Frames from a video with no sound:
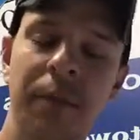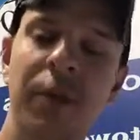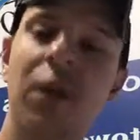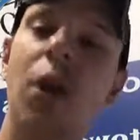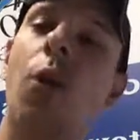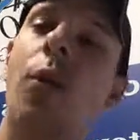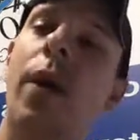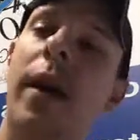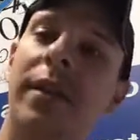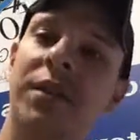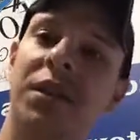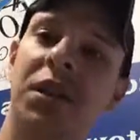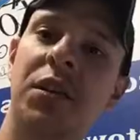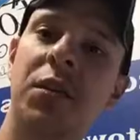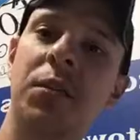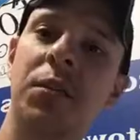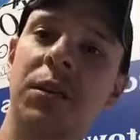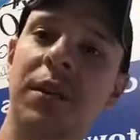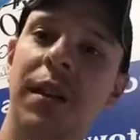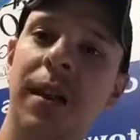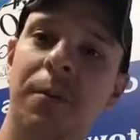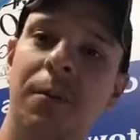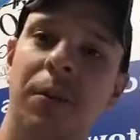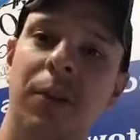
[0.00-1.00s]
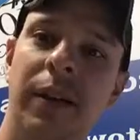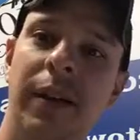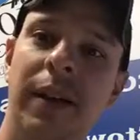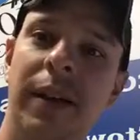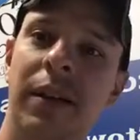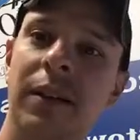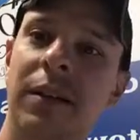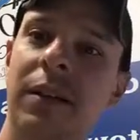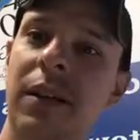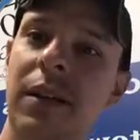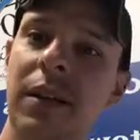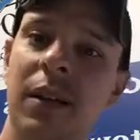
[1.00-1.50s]
Go execute that
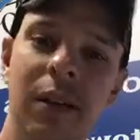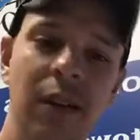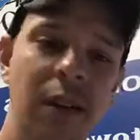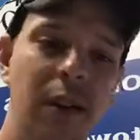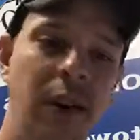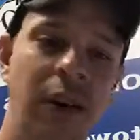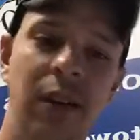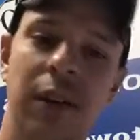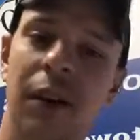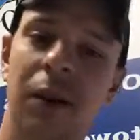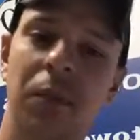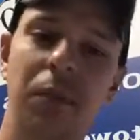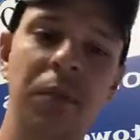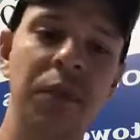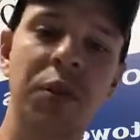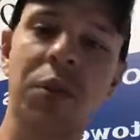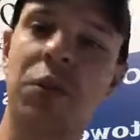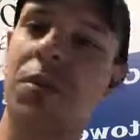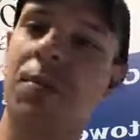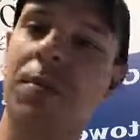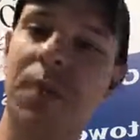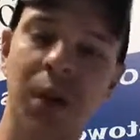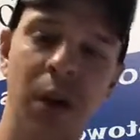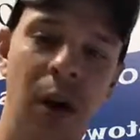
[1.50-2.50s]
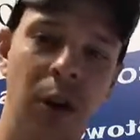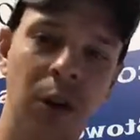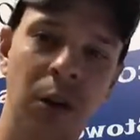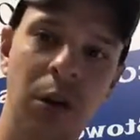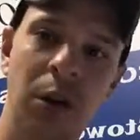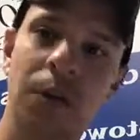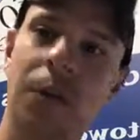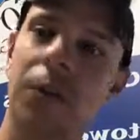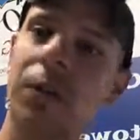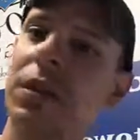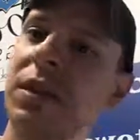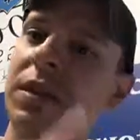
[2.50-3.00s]
plan. You can be all
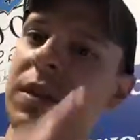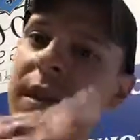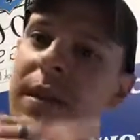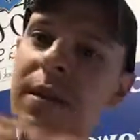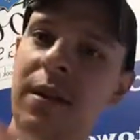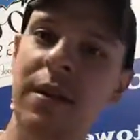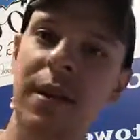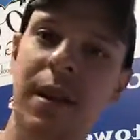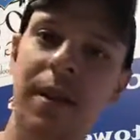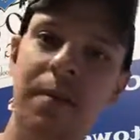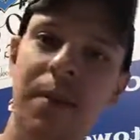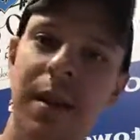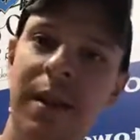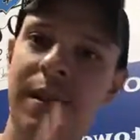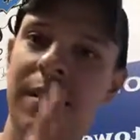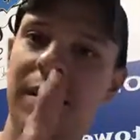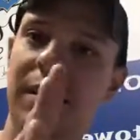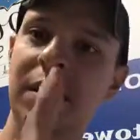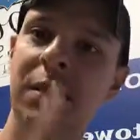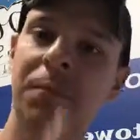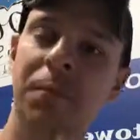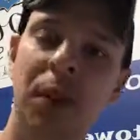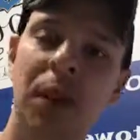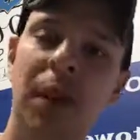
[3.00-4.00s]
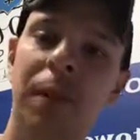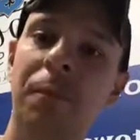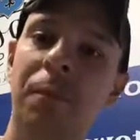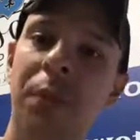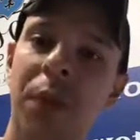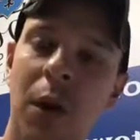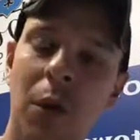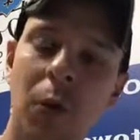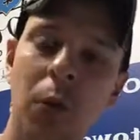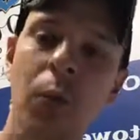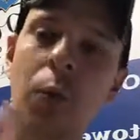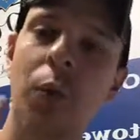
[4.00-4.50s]
over on a day-to-day basis,
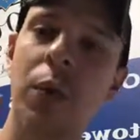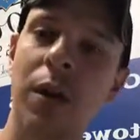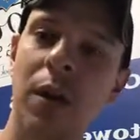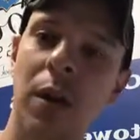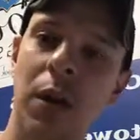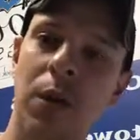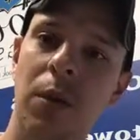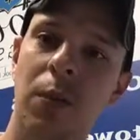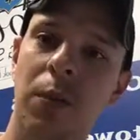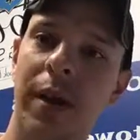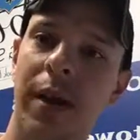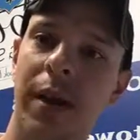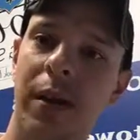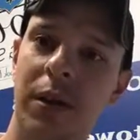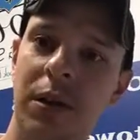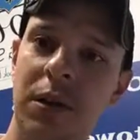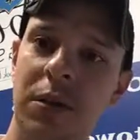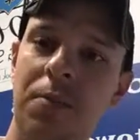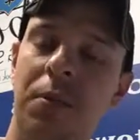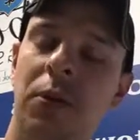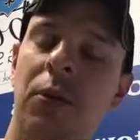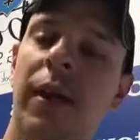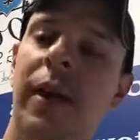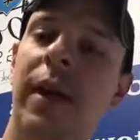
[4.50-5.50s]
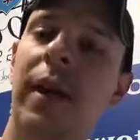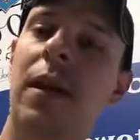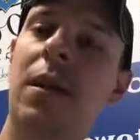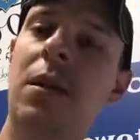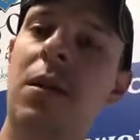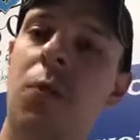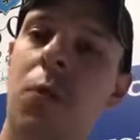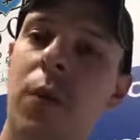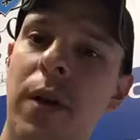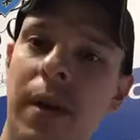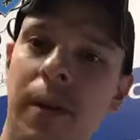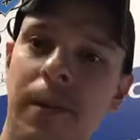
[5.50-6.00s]
but we know that we had a good
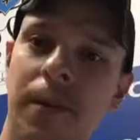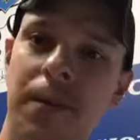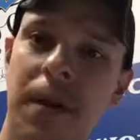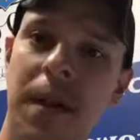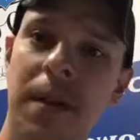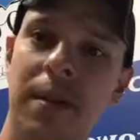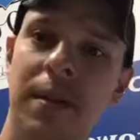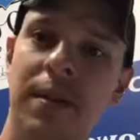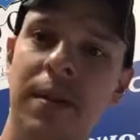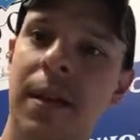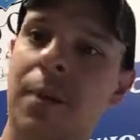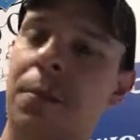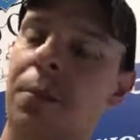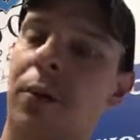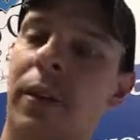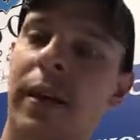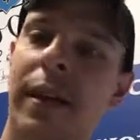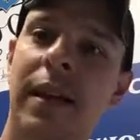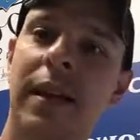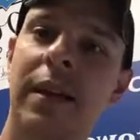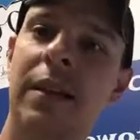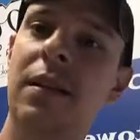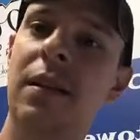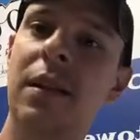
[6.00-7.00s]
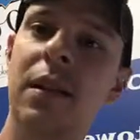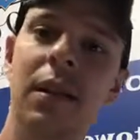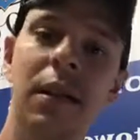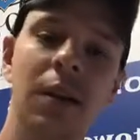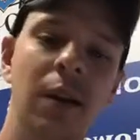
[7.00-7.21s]
plan. We have faith in that plan.